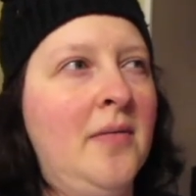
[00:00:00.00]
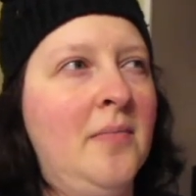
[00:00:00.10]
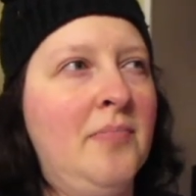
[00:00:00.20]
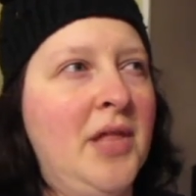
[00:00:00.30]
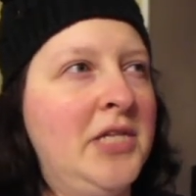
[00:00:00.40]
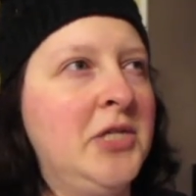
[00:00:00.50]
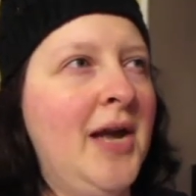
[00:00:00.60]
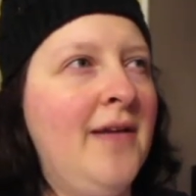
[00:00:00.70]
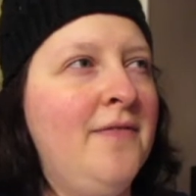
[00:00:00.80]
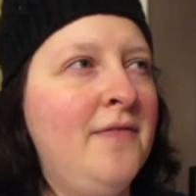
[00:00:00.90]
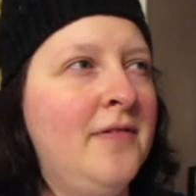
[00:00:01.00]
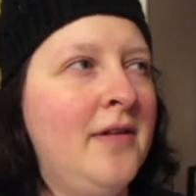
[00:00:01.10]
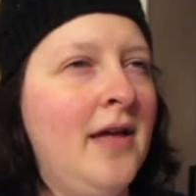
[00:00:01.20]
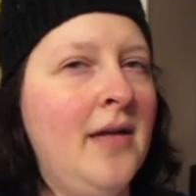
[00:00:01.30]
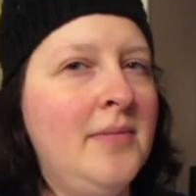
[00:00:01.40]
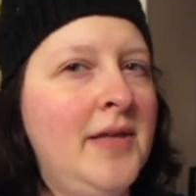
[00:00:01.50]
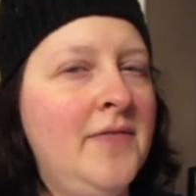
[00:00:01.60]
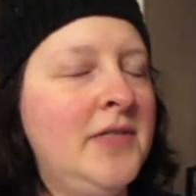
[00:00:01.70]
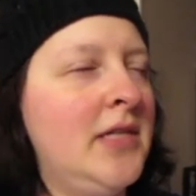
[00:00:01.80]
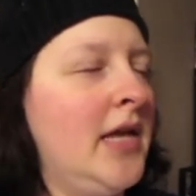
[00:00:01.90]
Blood Drive, I believe
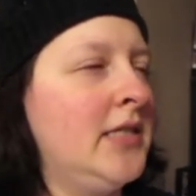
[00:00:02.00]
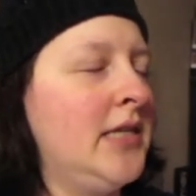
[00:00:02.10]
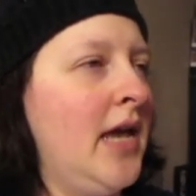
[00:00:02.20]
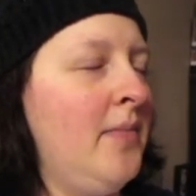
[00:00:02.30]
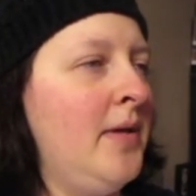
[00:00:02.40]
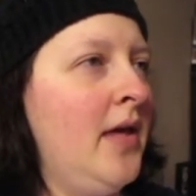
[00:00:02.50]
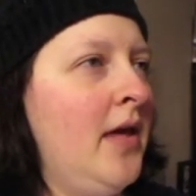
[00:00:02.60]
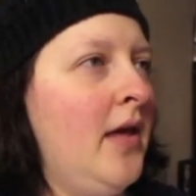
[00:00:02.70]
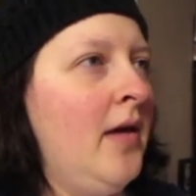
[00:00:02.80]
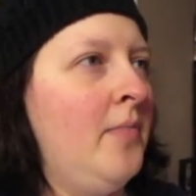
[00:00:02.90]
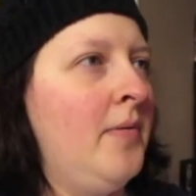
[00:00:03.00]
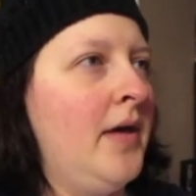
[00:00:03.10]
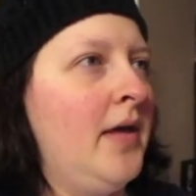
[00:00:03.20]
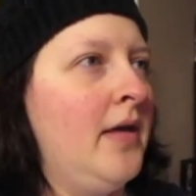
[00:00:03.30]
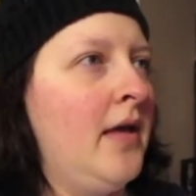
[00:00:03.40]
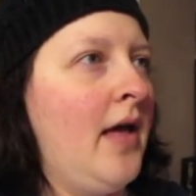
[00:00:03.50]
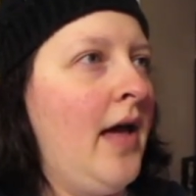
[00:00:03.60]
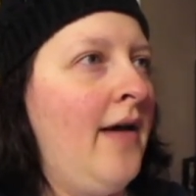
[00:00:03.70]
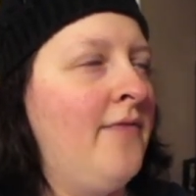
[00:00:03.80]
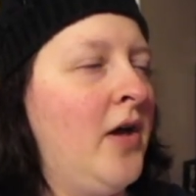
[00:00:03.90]
is the next game. But
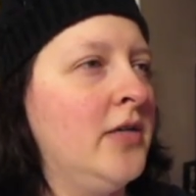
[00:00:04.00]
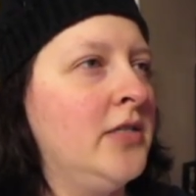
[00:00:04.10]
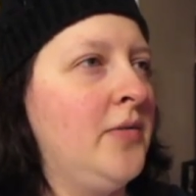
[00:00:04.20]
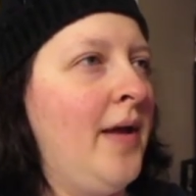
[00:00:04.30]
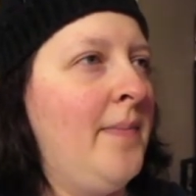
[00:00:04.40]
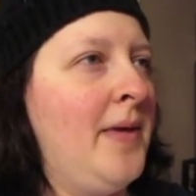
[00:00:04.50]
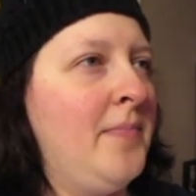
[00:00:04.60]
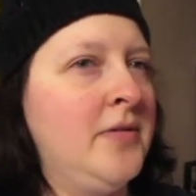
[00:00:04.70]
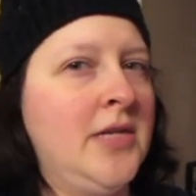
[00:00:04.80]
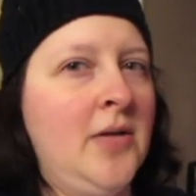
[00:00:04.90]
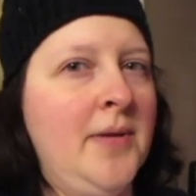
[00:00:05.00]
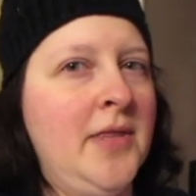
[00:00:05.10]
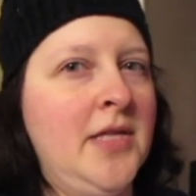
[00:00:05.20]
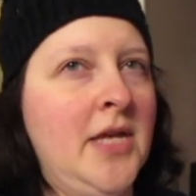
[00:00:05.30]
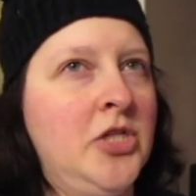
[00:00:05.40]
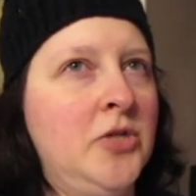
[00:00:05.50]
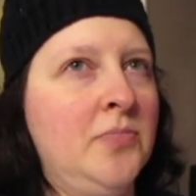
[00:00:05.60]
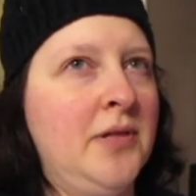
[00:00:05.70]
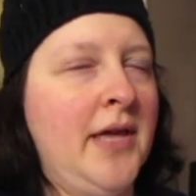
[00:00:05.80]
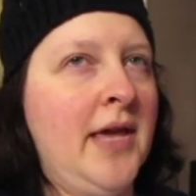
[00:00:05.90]
I've also had people tell me that I should
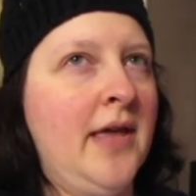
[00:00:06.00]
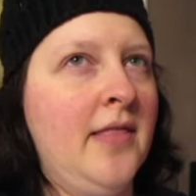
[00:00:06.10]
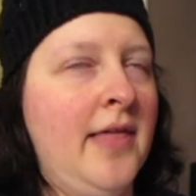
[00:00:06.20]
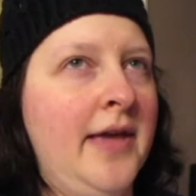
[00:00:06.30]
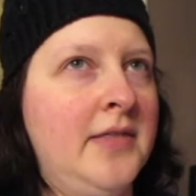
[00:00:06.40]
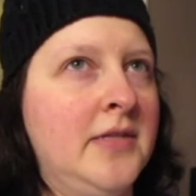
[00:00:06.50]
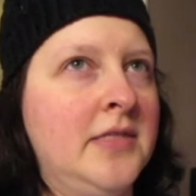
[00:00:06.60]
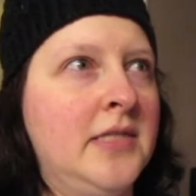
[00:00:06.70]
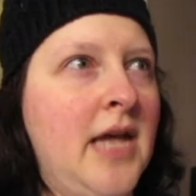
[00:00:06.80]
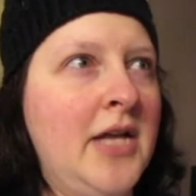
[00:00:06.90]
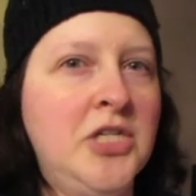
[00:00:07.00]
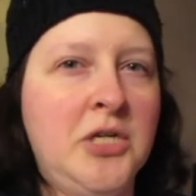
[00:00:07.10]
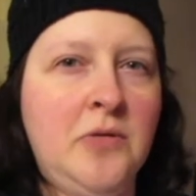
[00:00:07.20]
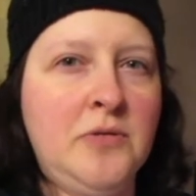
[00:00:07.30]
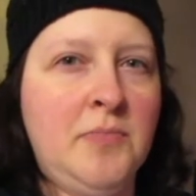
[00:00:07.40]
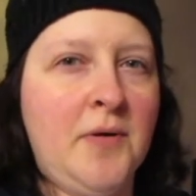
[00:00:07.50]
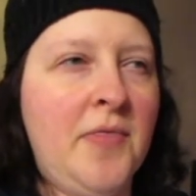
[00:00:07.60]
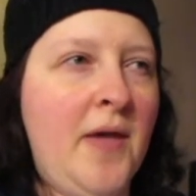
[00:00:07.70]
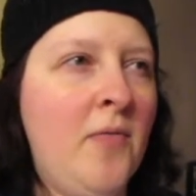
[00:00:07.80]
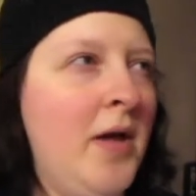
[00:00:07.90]
play like the Sachiko's
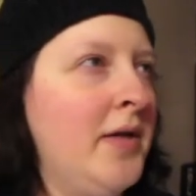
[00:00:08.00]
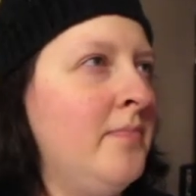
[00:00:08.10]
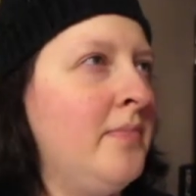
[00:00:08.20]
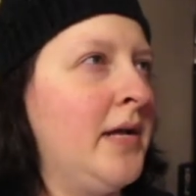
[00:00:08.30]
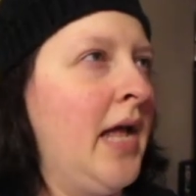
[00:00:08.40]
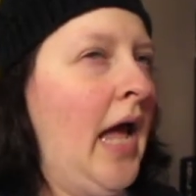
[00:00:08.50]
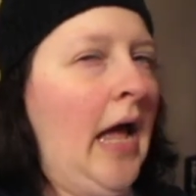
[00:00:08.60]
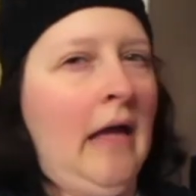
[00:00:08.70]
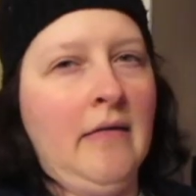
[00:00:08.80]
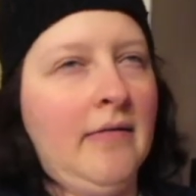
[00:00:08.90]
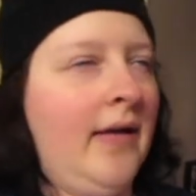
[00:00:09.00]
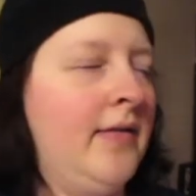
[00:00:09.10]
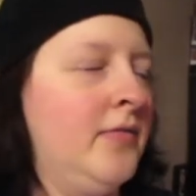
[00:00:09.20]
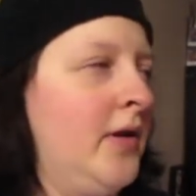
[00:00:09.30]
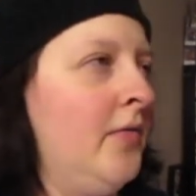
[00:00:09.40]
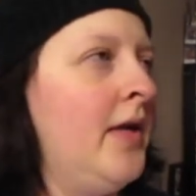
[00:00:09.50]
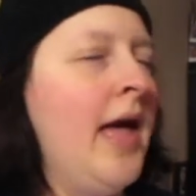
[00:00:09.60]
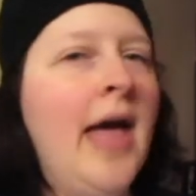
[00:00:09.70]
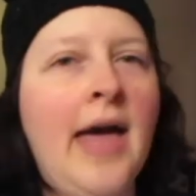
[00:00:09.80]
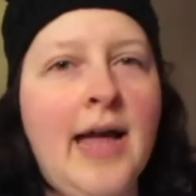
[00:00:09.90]
birthday one, but I don't know.
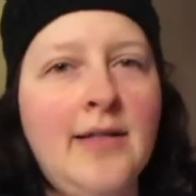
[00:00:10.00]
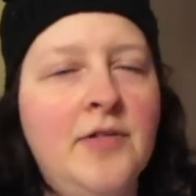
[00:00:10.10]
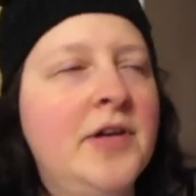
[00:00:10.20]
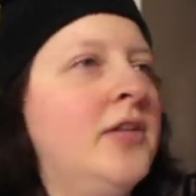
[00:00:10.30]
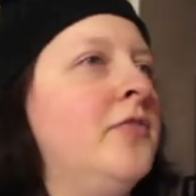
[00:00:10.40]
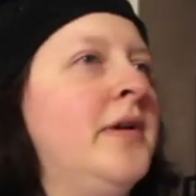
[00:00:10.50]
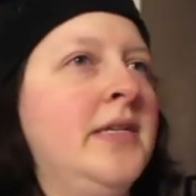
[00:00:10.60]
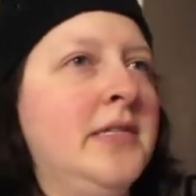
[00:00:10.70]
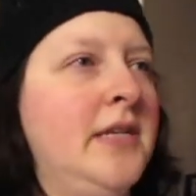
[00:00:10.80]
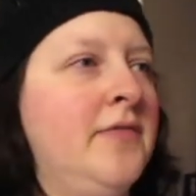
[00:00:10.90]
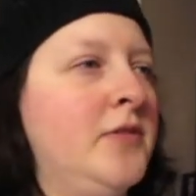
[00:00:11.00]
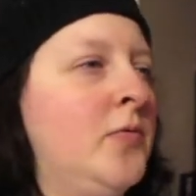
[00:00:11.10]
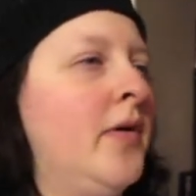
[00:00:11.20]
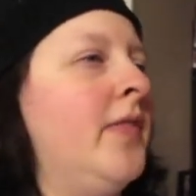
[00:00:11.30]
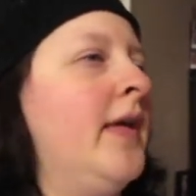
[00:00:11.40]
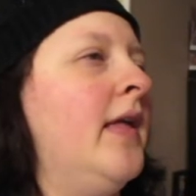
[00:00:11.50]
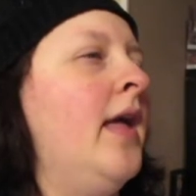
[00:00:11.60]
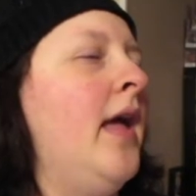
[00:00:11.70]
I gotta look into it and see if it's worth it.